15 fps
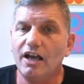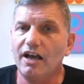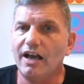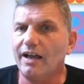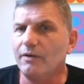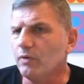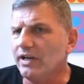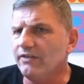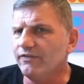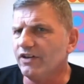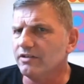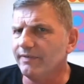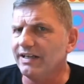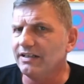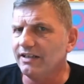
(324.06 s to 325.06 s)
And we
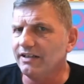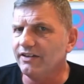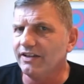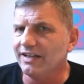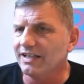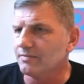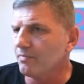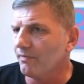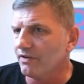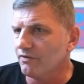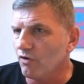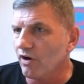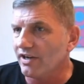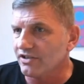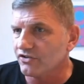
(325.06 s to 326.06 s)
fundamentally think that's probably
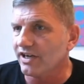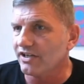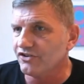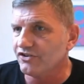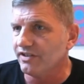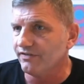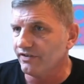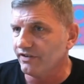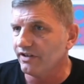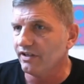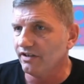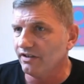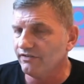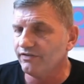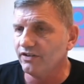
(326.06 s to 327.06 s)
the right strategy for
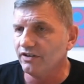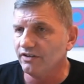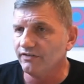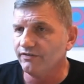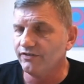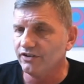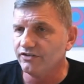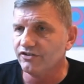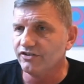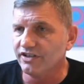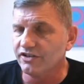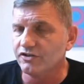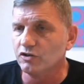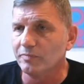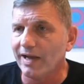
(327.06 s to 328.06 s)
the
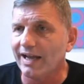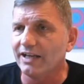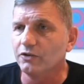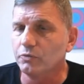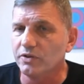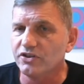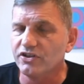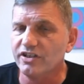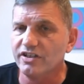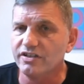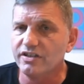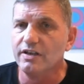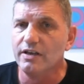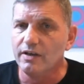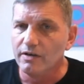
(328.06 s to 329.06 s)
traditional banks, which
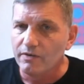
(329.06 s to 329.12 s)
is,